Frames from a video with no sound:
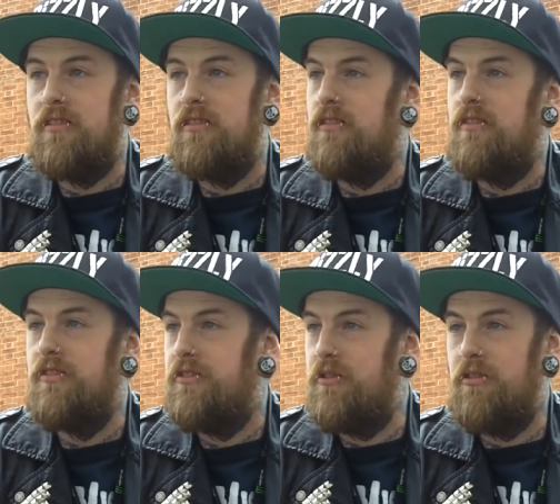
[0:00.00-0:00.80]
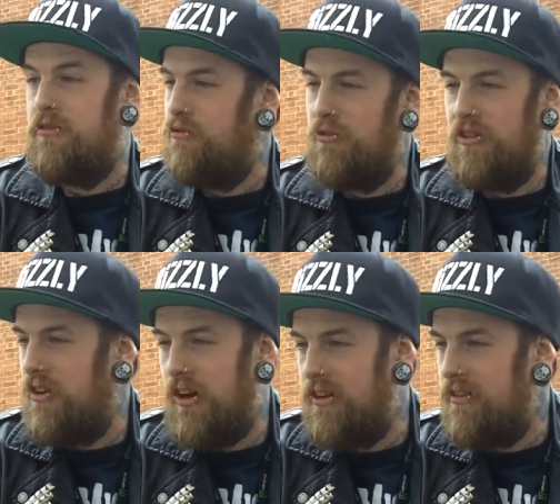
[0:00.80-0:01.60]
just do drawing
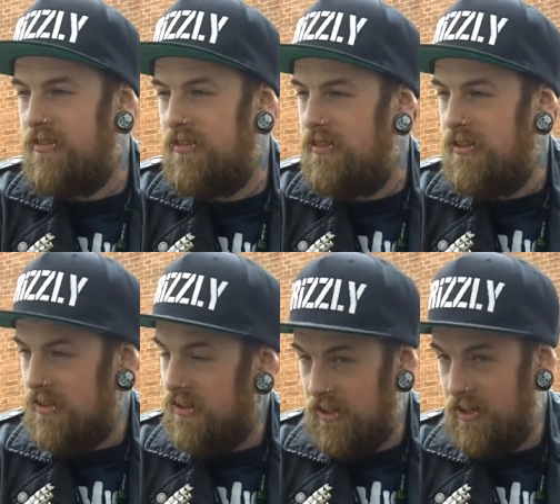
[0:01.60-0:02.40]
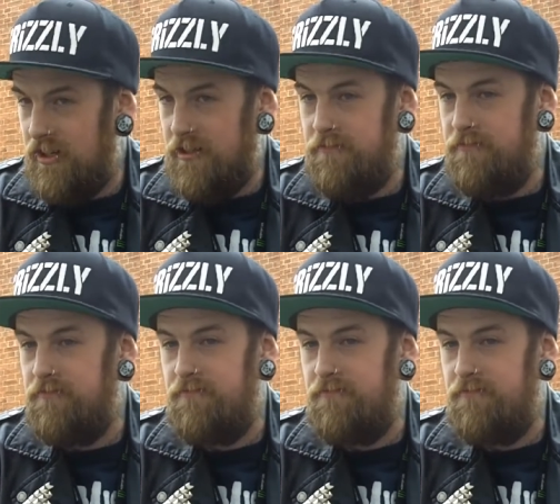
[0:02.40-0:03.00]
designs, um,